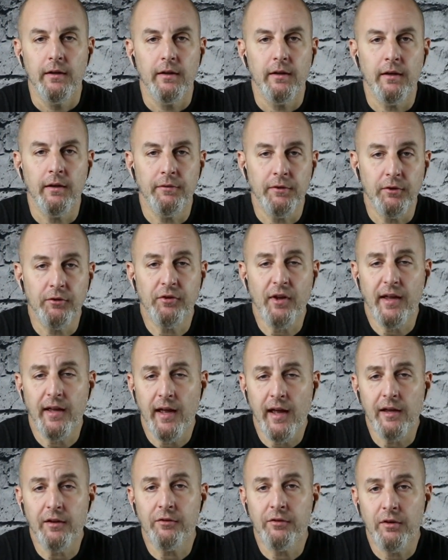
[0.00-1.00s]
if you say,
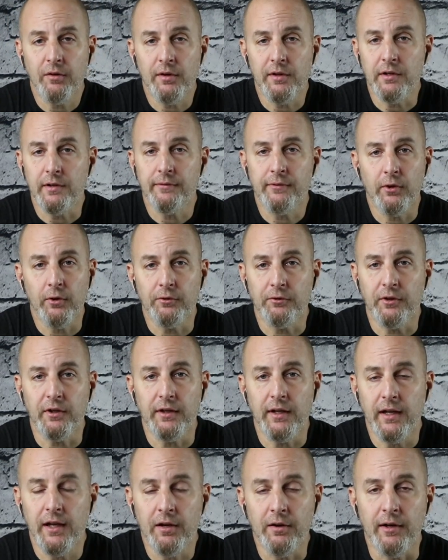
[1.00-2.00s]
"Hey Siri," your phone's going
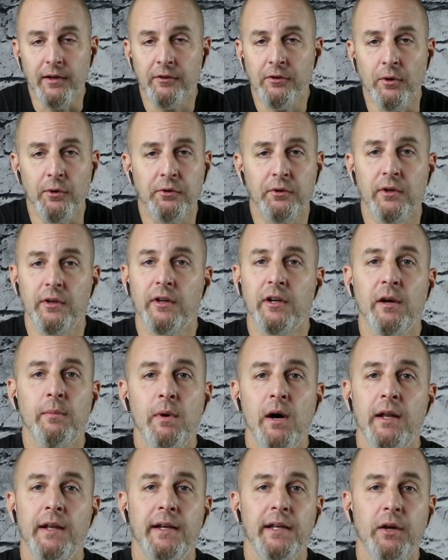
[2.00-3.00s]
to hear it, so it's going to come
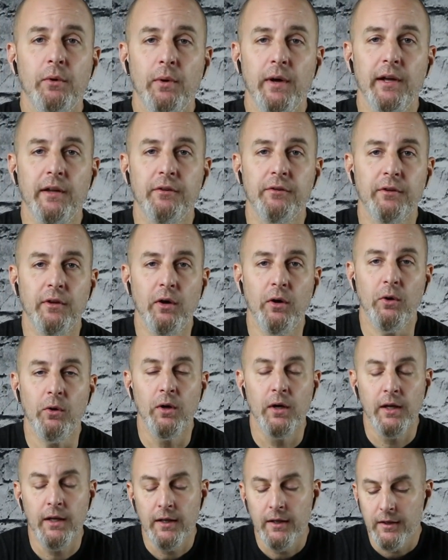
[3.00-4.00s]
on anyway. So
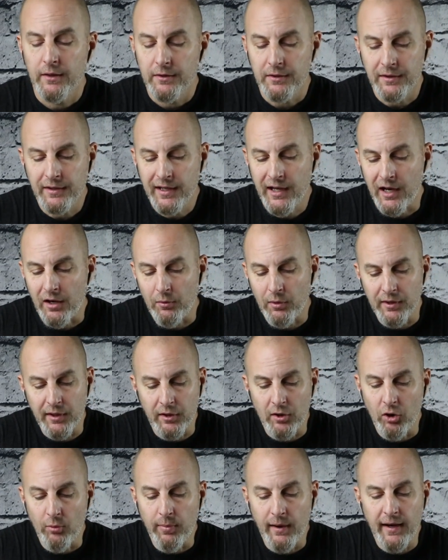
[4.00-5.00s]
you can't really
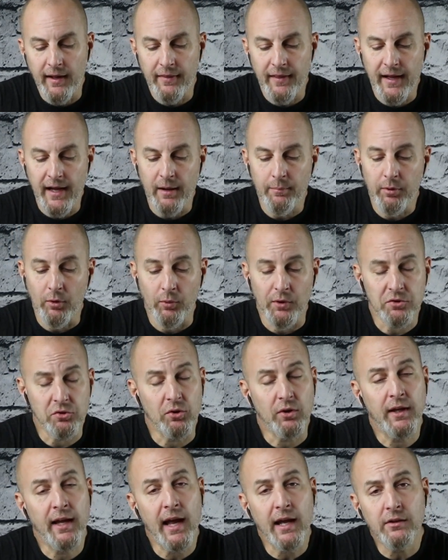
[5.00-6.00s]
go by that. But what you
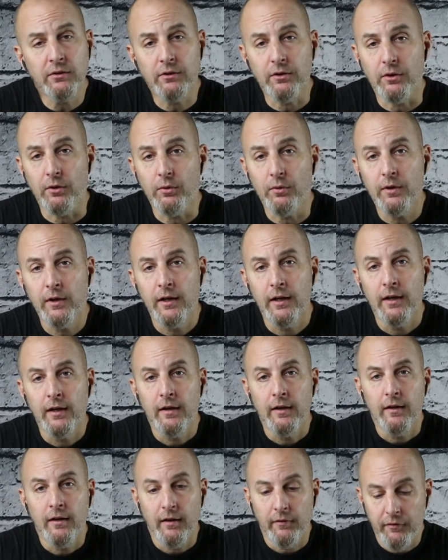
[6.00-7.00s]
can do,
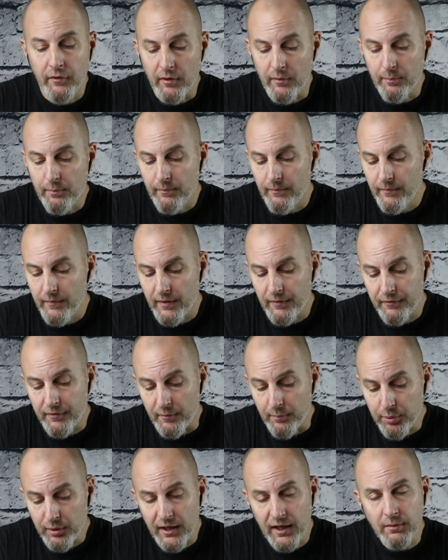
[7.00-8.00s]
if you're
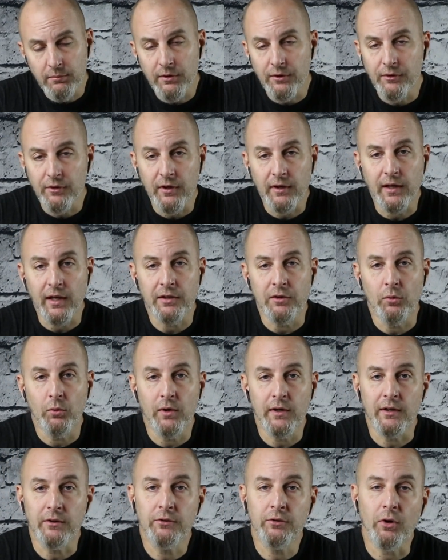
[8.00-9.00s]
playing music and you
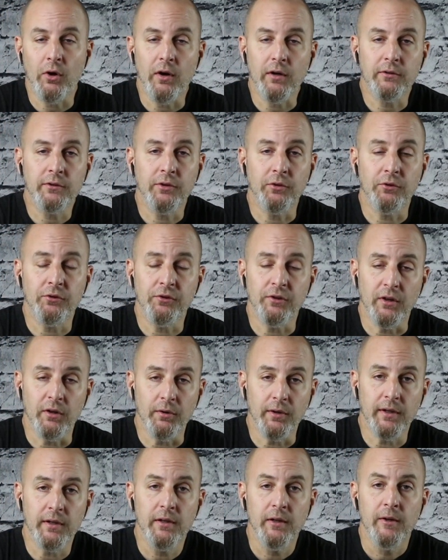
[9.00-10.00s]
want to talk to
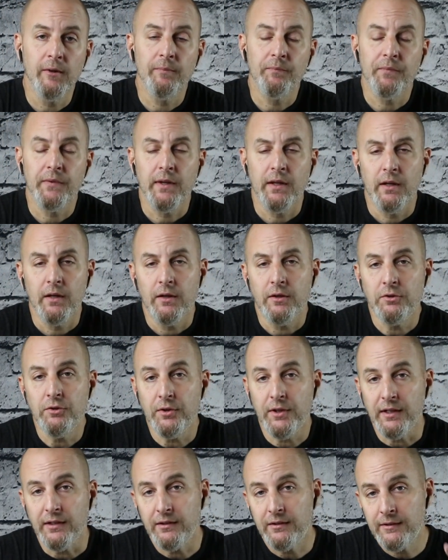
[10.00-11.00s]
Siri, you
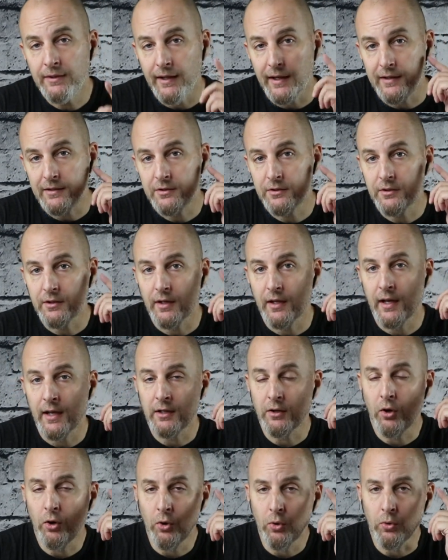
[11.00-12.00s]
can touch and
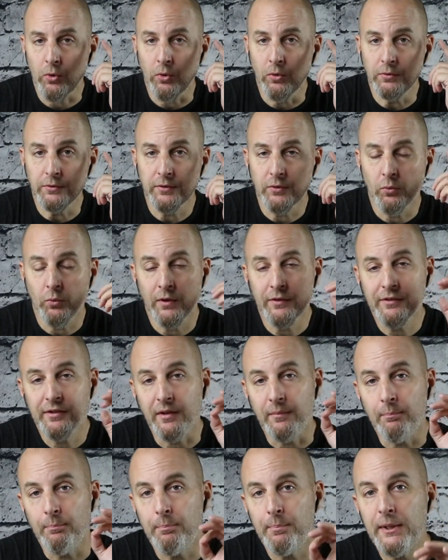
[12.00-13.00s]
hold. Once
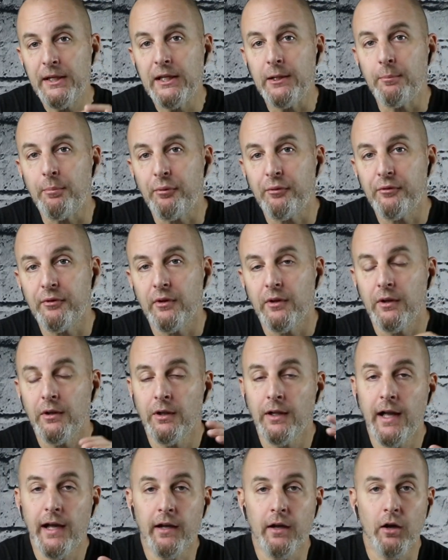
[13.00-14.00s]
it beeps,
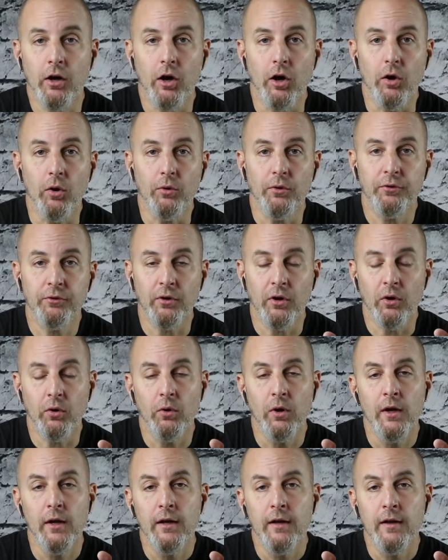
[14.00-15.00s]
let go. So